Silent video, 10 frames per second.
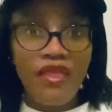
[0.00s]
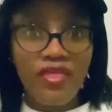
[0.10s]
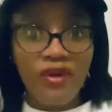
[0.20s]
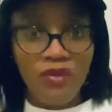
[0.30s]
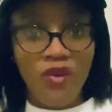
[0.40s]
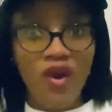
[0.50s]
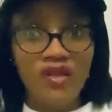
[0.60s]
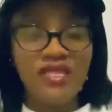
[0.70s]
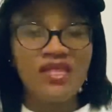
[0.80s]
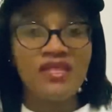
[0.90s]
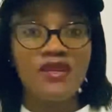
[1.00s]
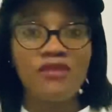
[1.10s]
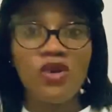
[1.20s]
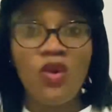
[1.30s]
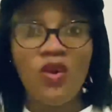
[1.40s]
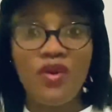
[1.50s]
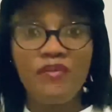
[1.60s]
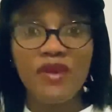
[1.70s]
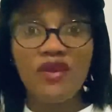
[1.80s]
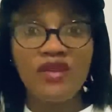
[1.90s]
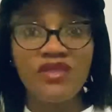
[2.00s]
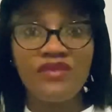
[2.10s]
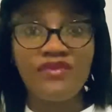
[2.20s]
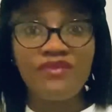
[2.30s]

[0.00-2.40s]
the wrong systems, or because of